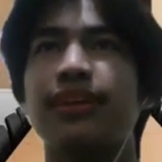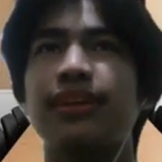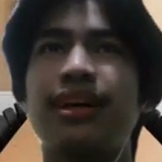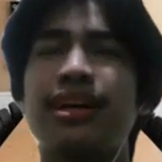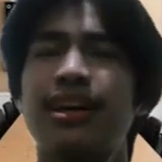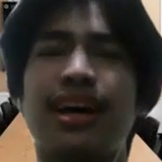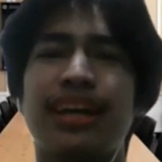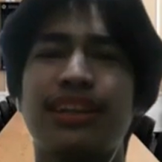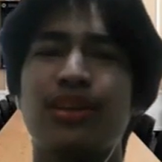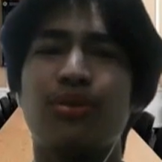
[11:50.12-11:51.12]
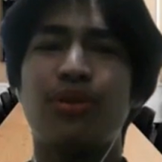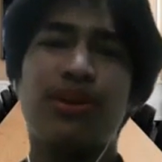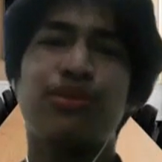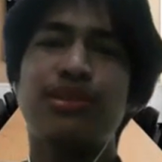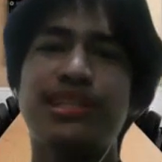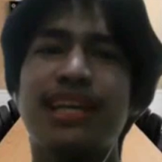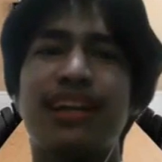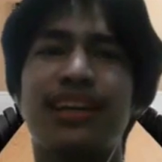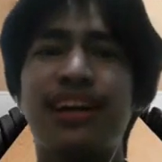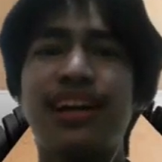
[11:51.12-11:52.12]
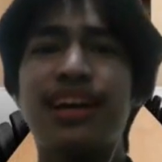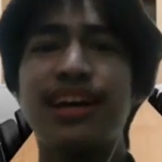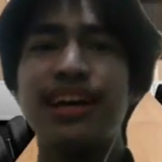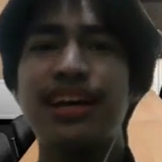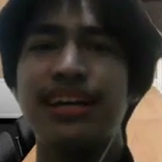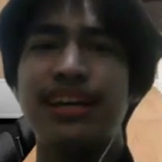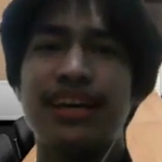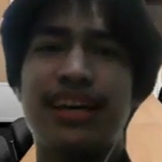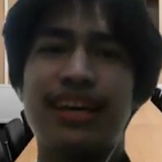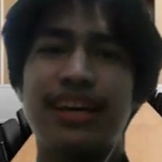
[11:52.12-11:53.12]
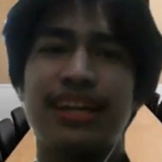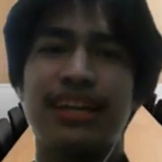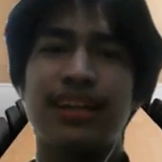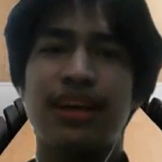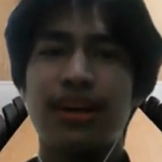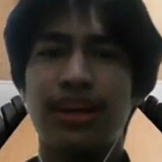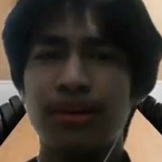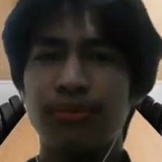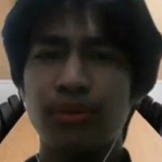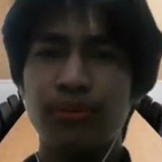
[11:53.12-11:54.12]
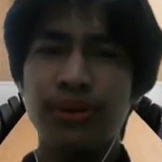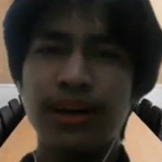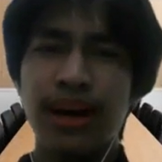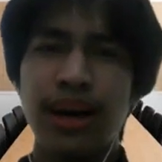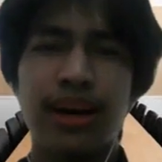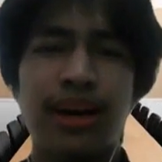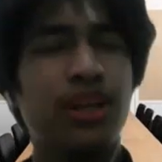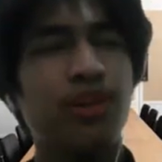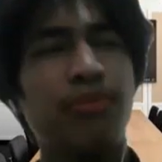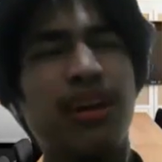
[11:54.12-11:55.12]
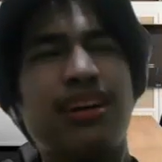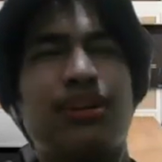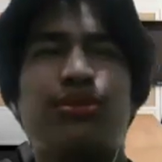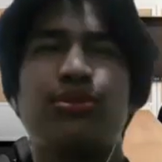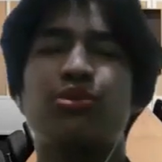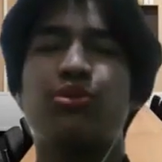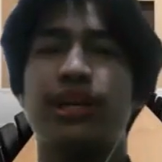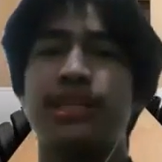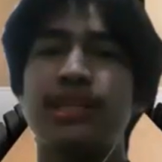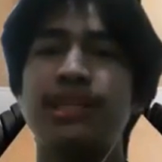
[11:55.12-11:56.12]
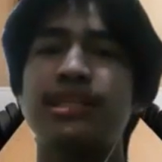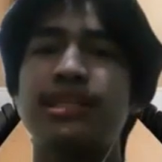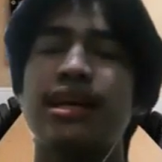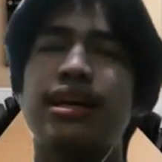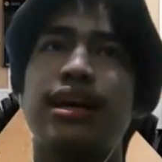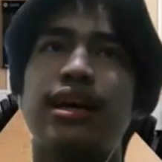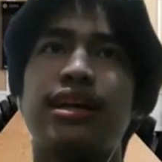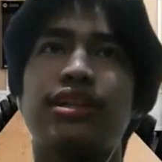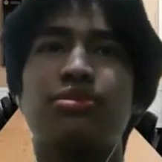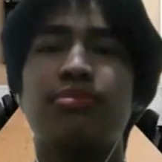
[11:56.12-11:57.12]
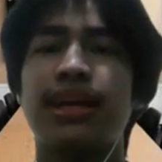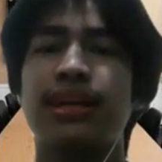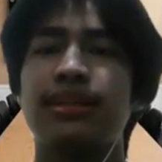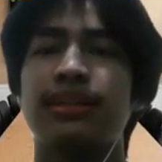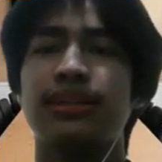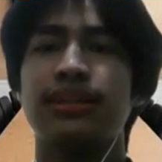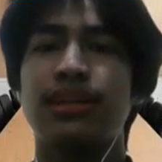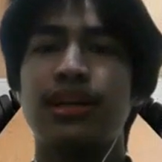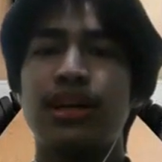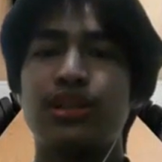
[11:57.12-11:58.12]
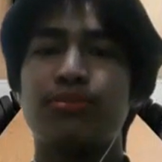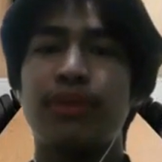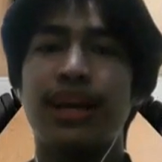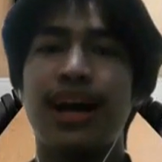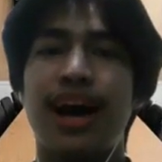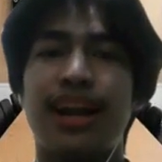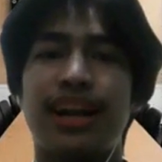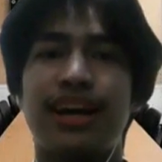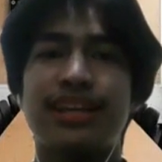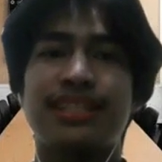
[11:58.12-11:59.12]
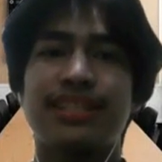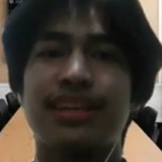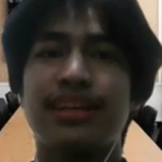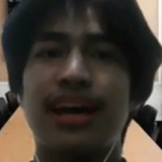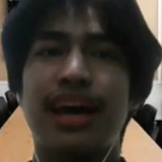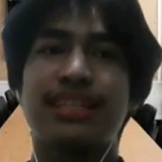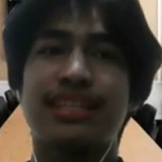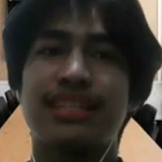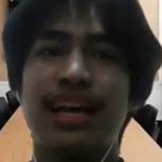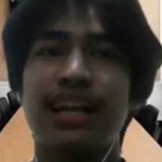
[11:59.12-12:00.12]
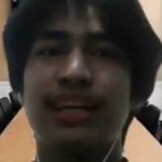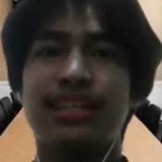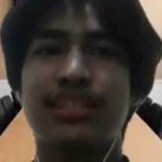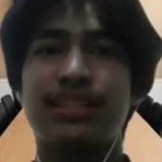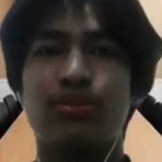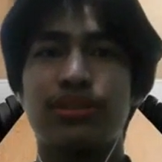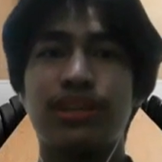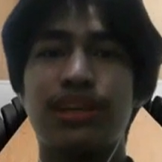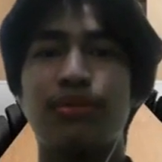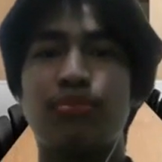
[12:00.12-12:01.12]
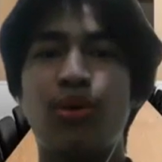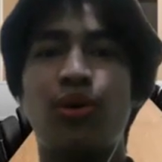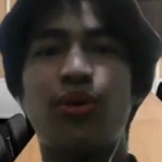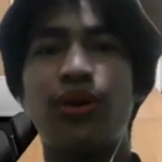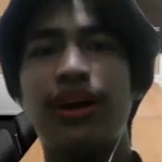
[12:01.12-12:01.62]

yeah, I think you are a good seller. And for Vika, you make a good questions, and to make Anna's as a seller to think more,